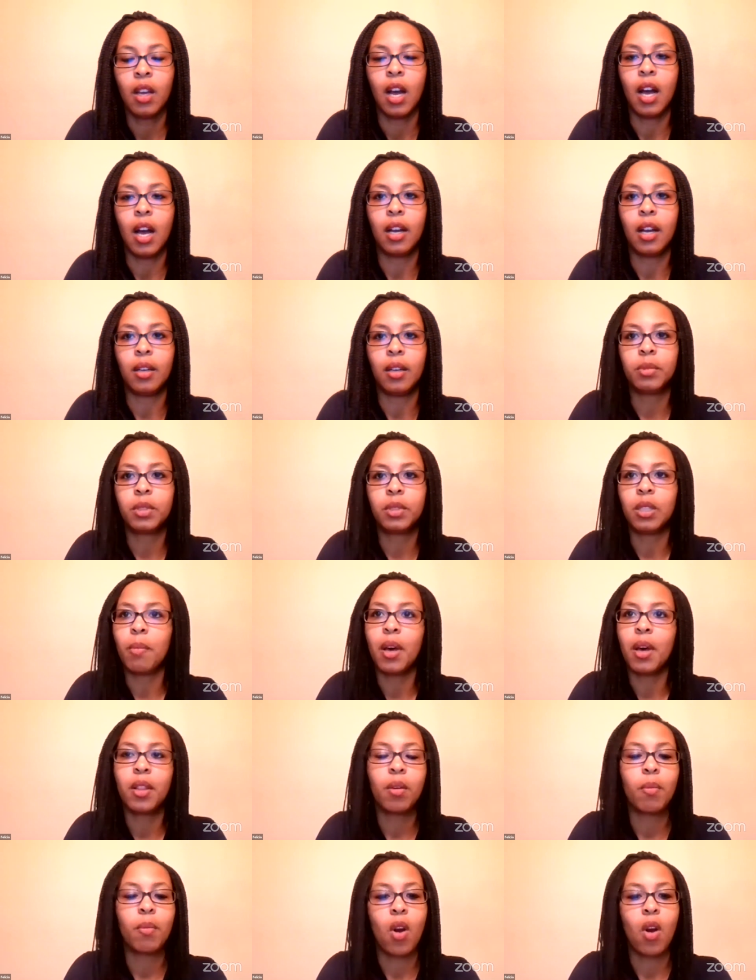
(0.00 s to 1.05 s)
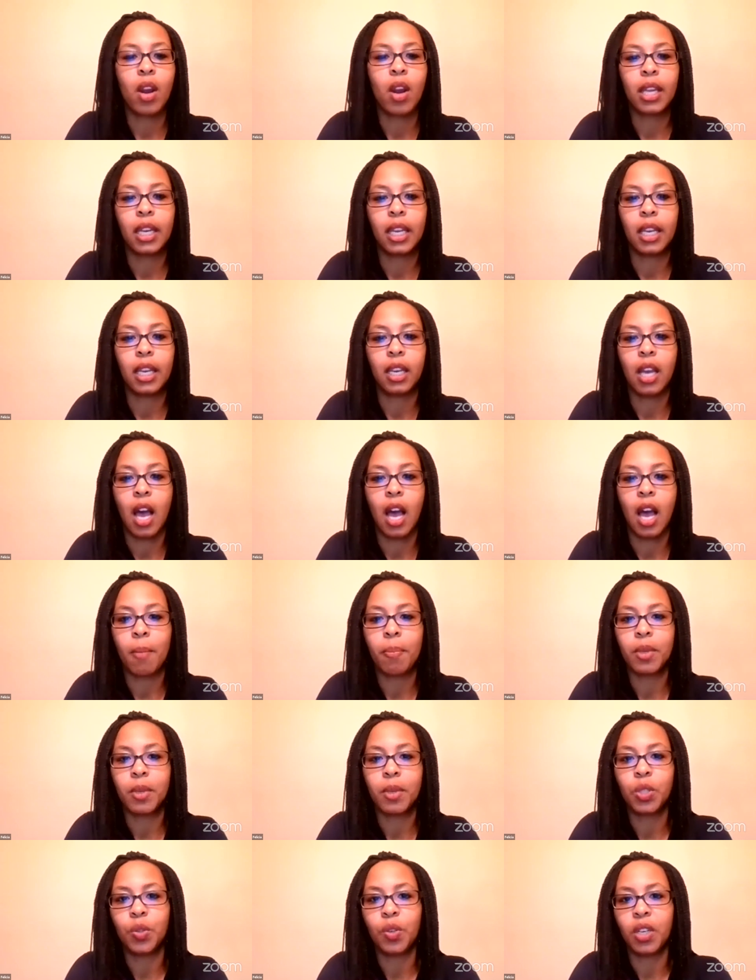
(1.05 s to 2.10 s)
Some other marketing
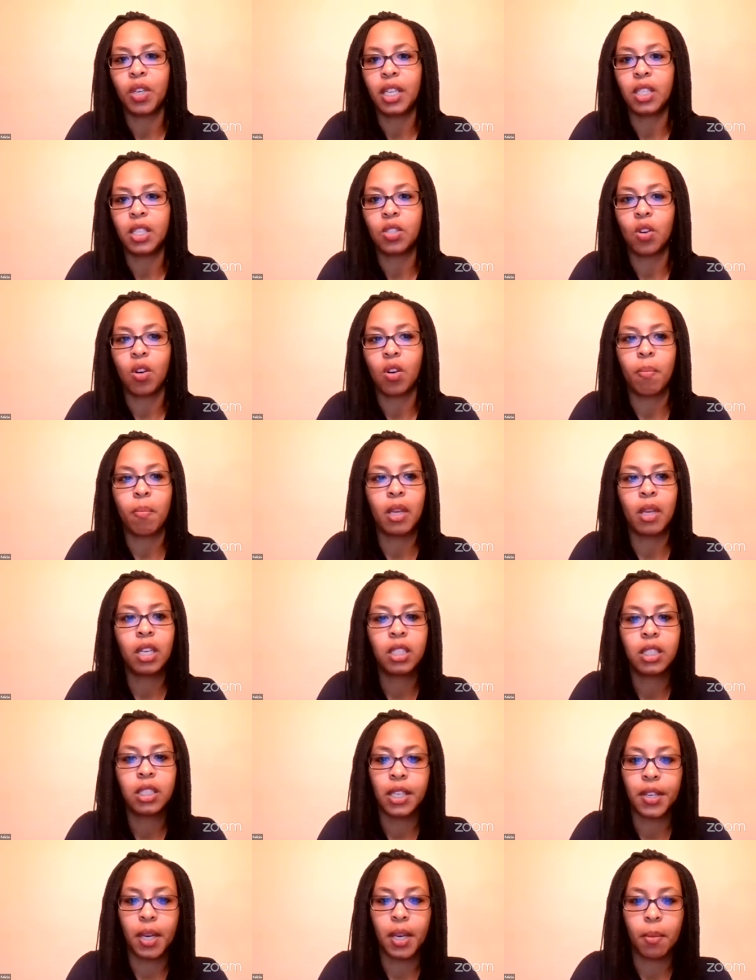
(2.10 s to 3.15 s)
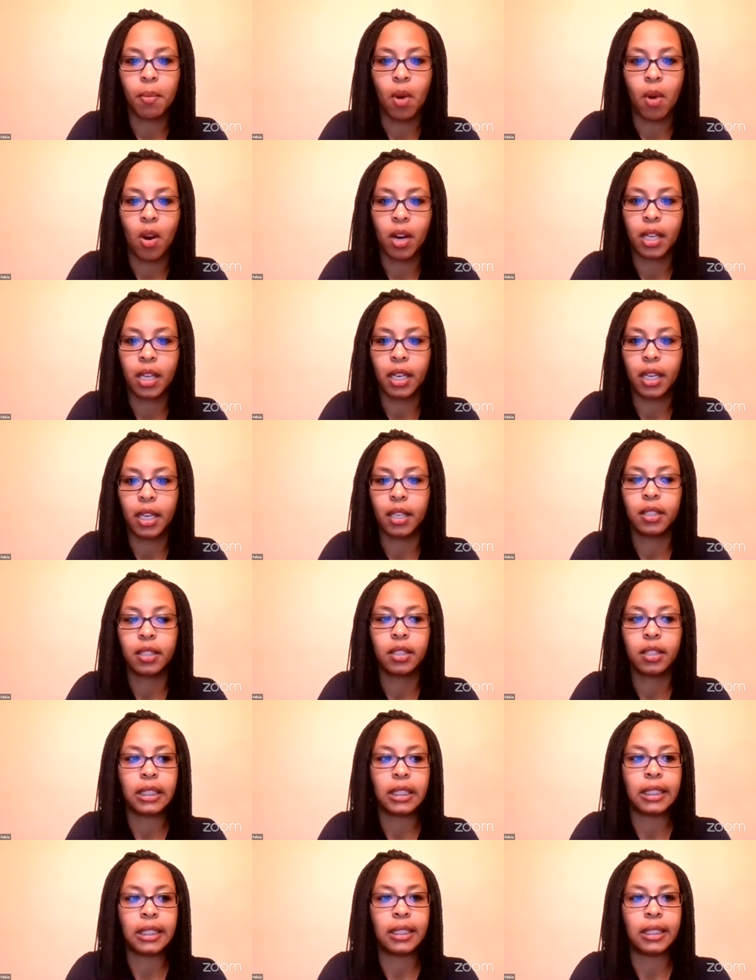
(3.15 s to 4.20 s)
opportunities are military marketing.
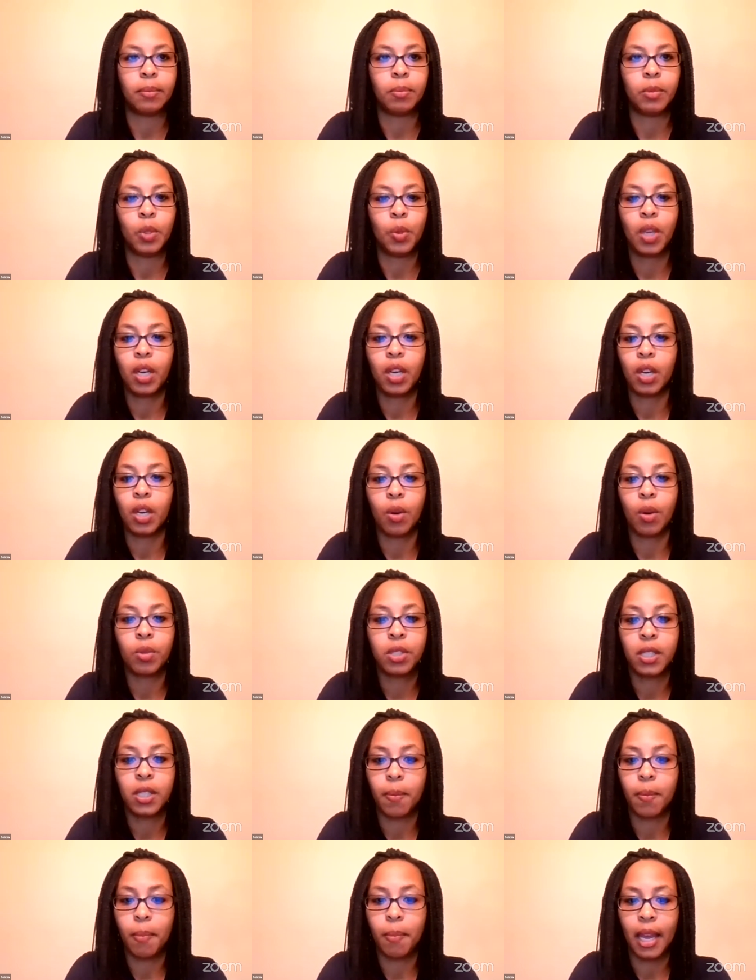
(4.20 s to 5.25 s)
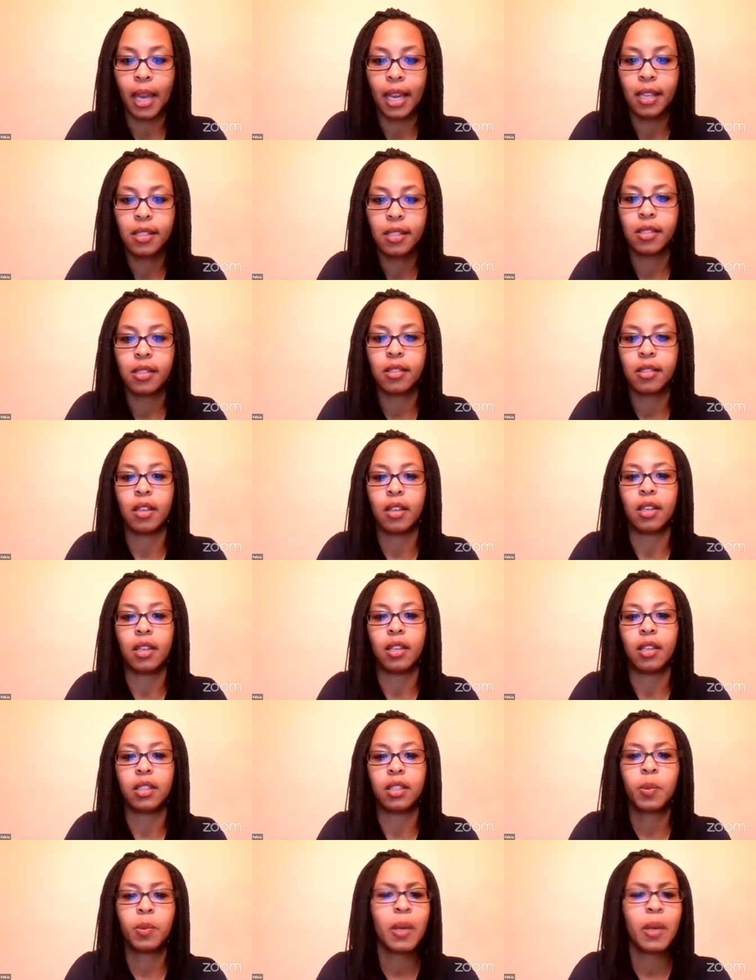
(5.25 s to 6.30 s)
You can go to the base,
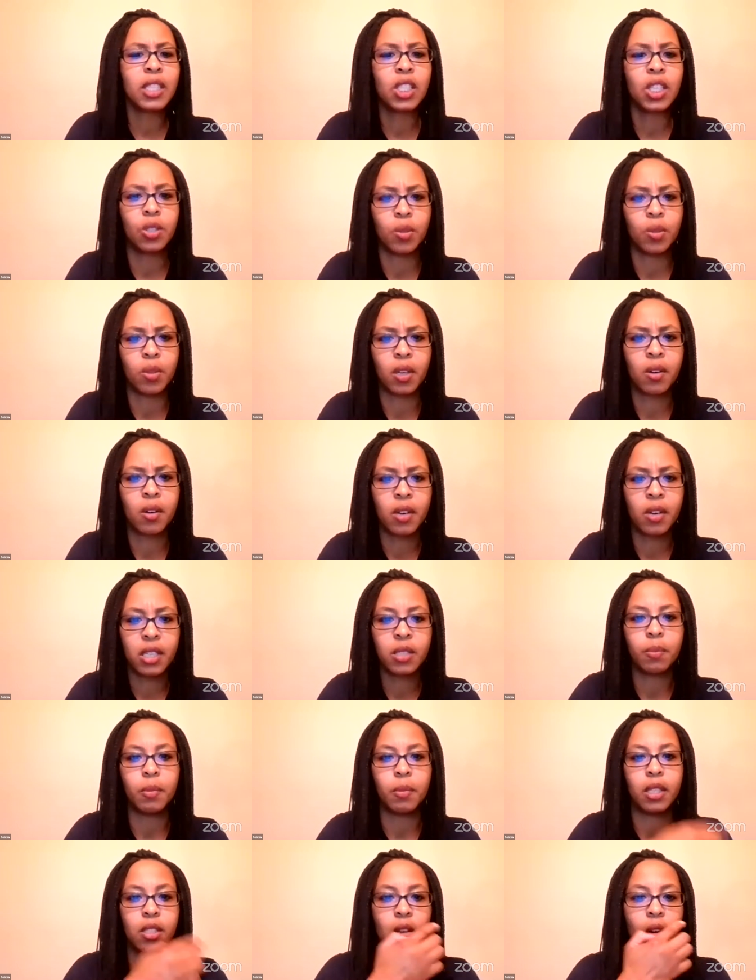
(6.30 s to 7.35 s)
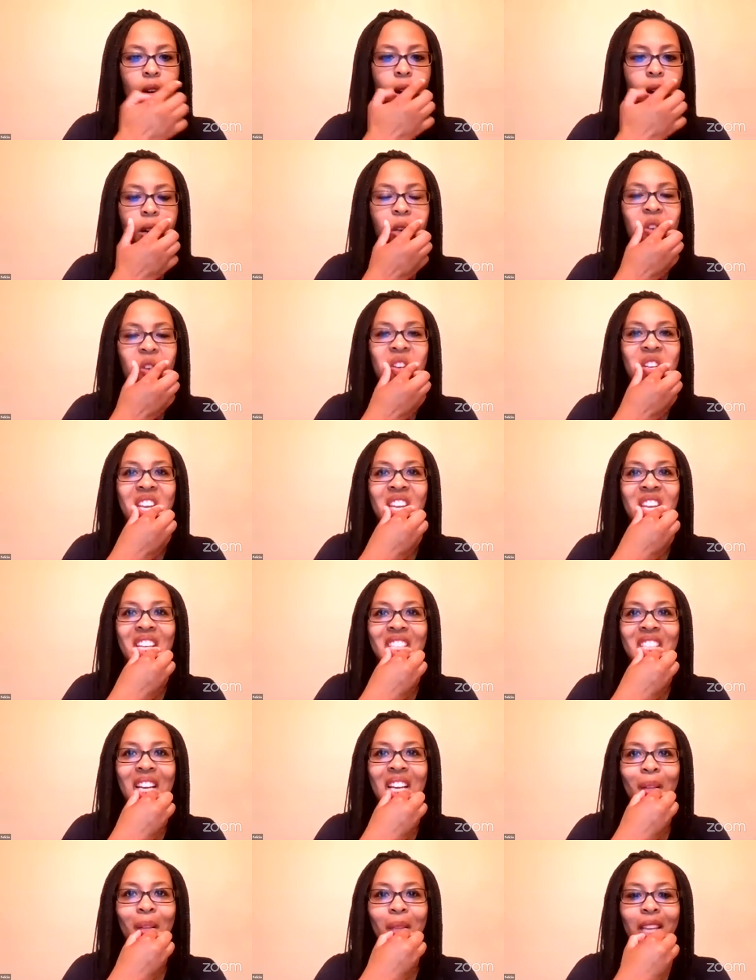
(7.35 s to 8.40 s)
especially during Christmas or
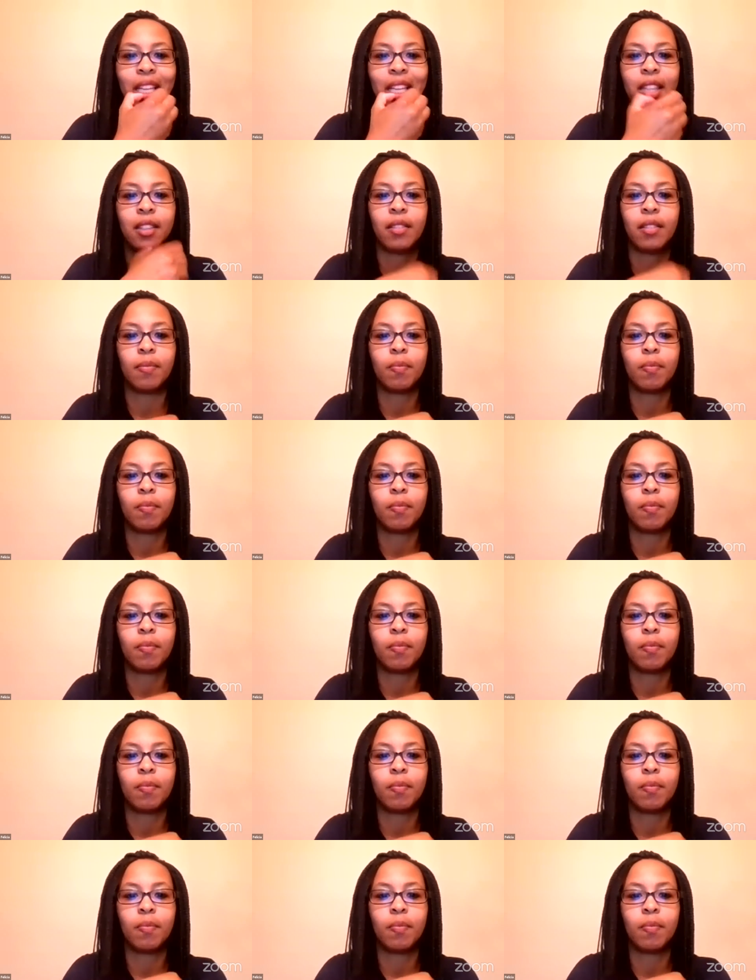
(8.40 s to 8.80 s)
anytime that